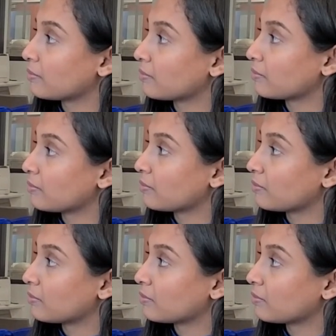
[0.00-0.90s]

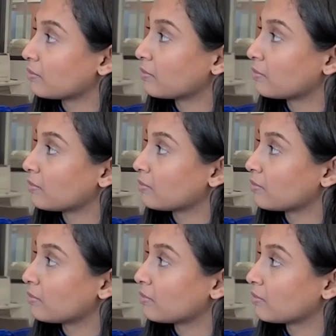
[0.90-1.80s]

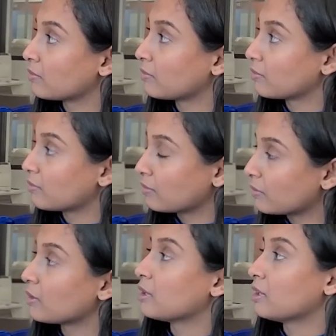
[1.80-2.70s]

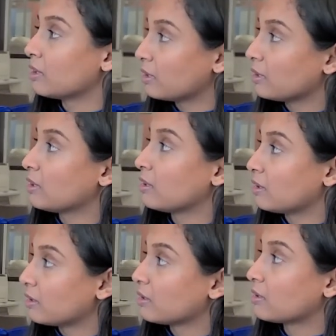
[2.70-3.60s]

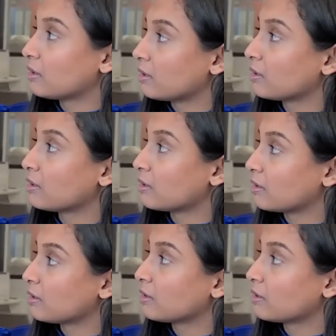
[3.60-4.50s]
No words are spoken by the person on screen.